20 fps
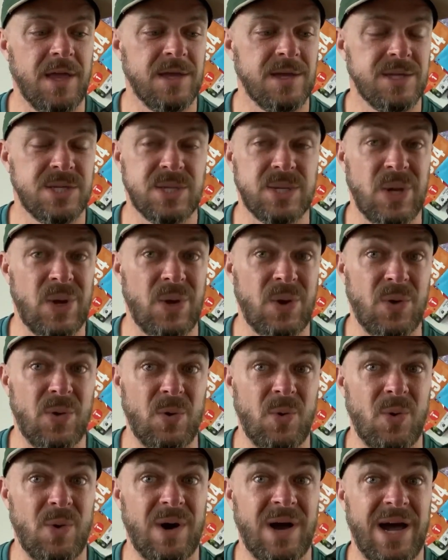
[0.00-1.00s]

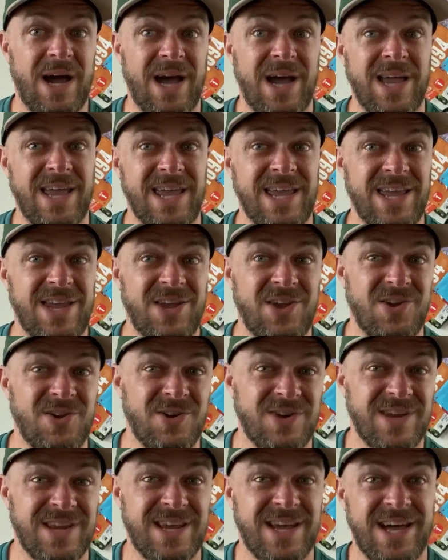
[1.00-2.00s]
So you're
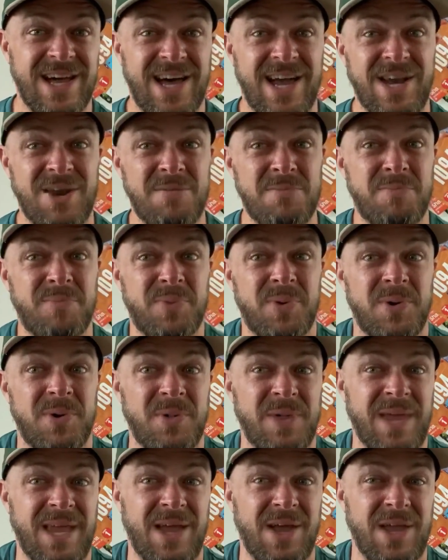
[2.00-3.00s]
kind of
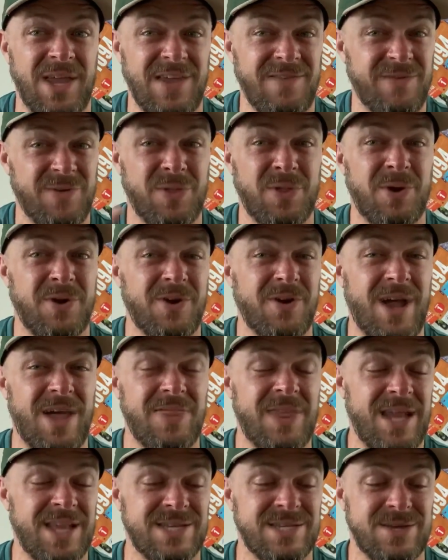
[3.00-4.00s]
pulling, even though you're at
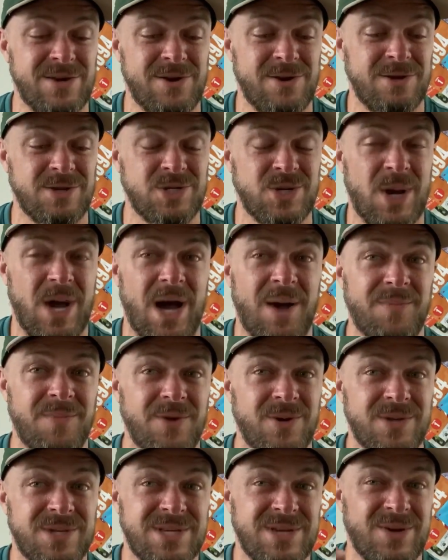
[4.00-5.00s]
that zero drop,
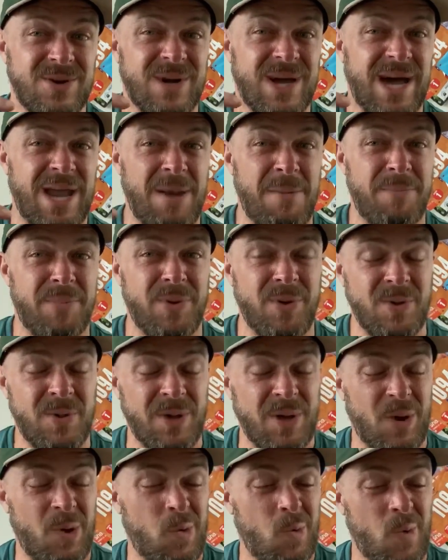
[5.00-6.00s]
you're still kind of
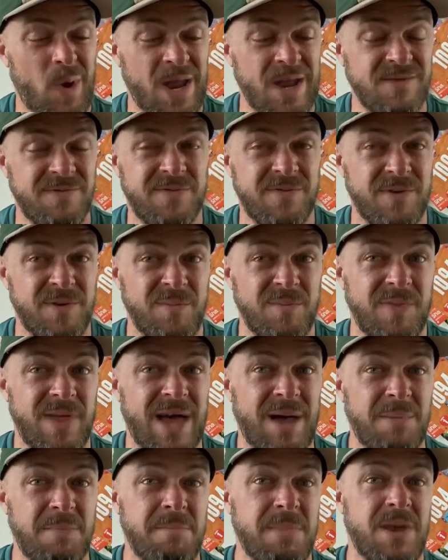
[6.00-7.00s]
pulling away from
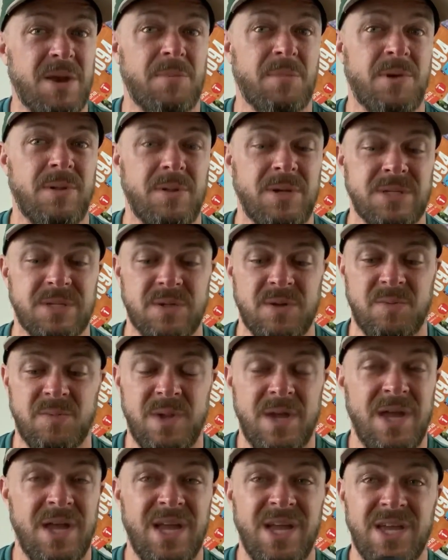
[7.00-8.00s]
that minimalism.
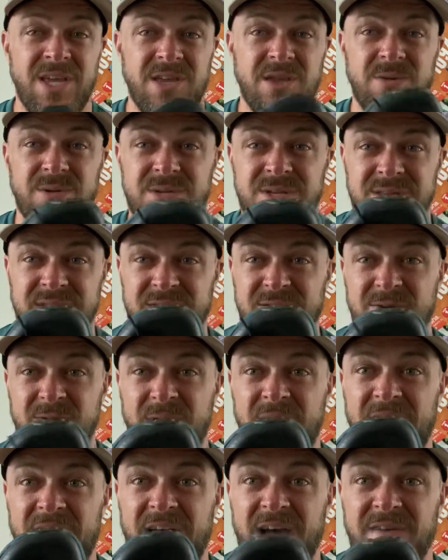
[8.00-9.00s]
You still
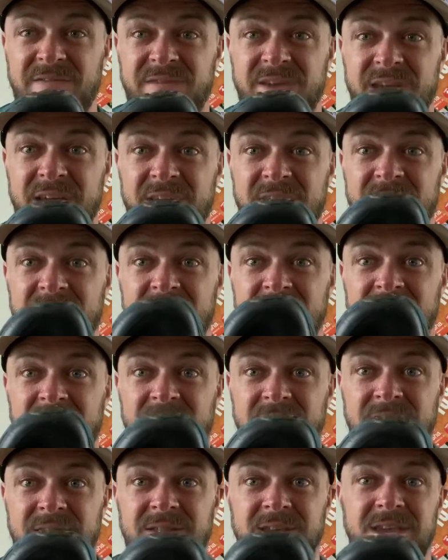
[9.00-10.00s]
have
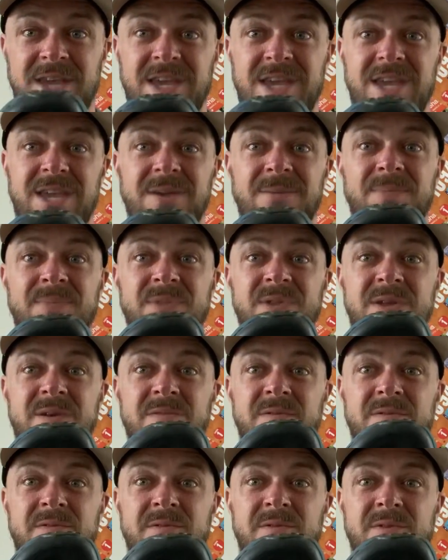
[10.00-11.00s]
the
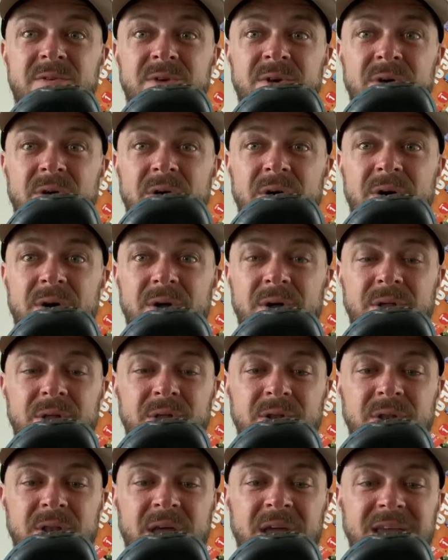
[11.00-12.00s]

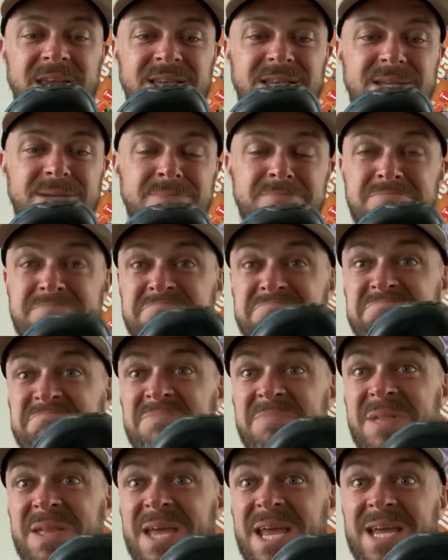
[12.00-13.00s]
nice
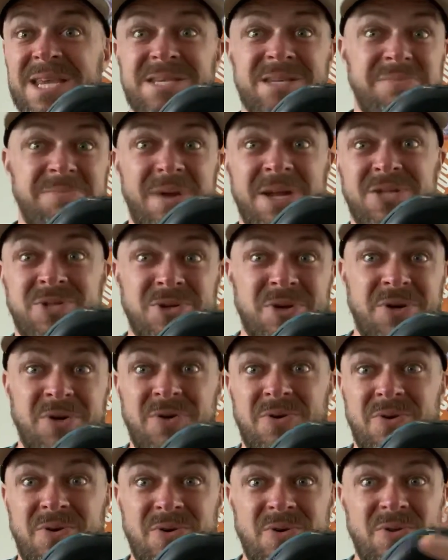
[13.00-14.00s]

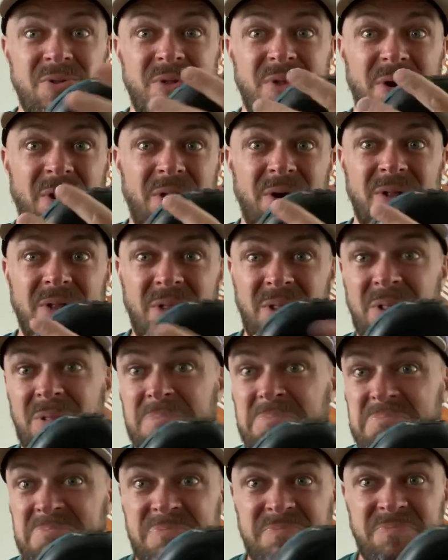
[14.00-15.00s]
asymmetrical or
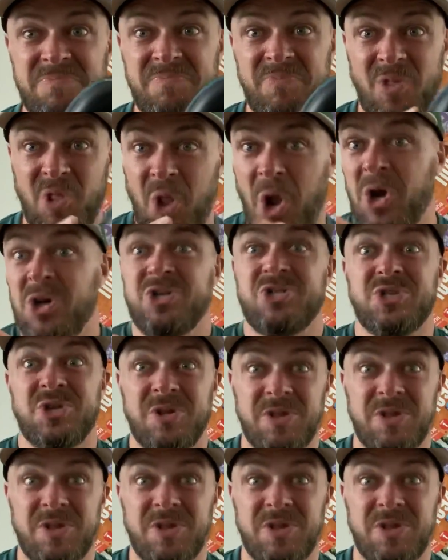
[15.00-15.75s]
larger